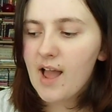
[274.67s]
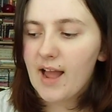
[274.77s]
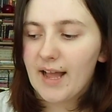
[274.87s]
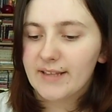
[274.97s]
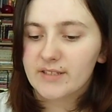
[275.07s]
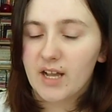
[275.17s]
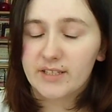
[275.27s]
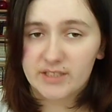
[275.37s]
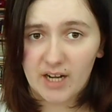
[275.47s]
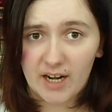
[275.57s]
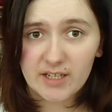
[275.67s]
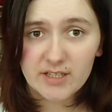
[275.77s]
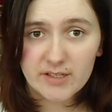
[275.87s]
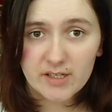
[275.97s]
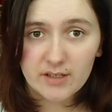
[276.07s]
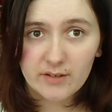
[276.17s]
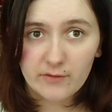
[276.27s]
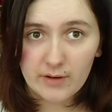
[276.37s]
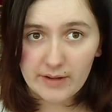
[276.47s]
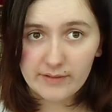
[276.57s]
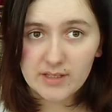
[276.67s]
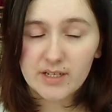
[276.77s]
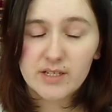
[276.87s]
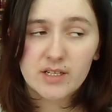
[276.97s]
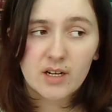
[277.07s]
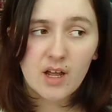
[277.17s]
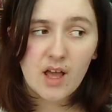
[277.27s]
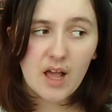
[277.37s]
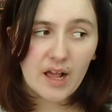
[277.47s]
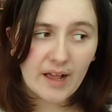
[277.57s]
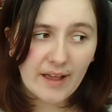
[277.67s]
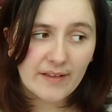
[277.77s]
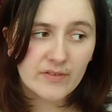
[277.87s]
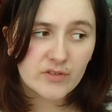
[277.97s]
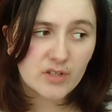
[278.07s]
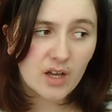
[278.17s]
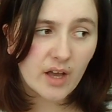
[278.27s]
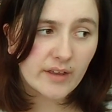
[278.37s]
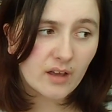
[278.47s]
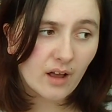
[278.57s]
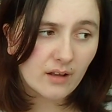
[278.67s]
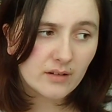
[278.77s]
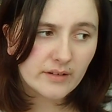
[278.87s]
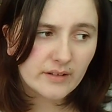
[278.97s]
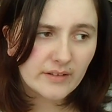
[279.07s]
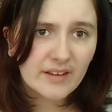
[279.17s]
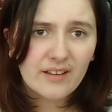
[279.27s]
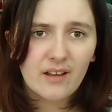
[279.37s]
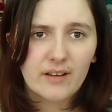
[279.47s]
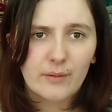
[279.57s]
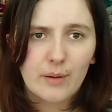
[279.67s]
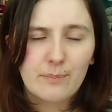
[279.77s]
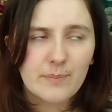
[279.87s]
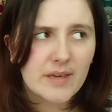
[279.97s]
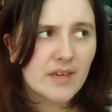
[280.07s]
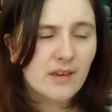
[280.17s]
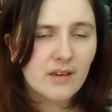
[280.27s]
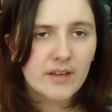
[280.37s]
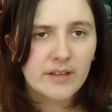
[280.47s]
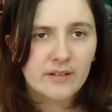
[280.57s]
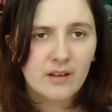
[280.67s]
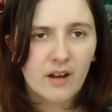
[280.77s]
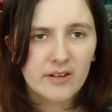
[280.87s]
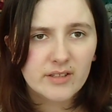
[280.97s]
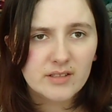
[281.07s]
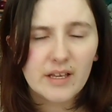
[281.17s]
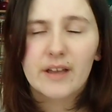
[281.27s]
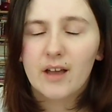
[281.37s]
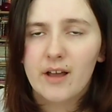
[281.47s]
and I did art for my leaving cert, and I got a B in honor. Yeah, I